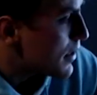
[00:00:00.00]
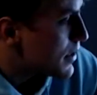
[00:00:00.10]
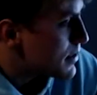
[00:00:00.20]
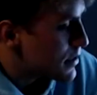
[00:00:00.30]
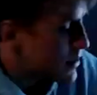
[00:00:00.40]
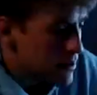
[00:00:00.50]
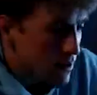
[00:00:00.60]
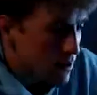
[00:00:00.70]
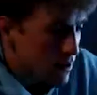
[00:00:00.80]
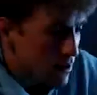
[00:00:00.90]
at least
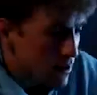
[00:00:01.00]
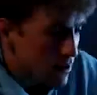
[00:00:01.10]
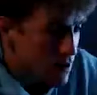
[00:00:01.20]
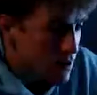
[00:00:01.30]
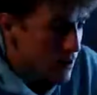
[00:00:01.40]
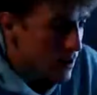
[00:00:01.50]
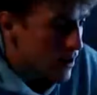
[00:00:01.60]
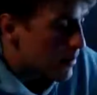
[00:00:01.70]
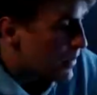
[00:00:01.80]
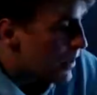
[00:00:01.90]
it's encouraging to see
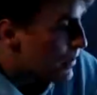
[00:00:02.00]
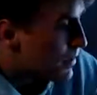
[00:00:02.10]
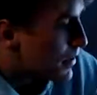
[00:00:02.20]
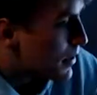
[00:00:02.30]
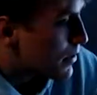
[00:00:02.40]
that,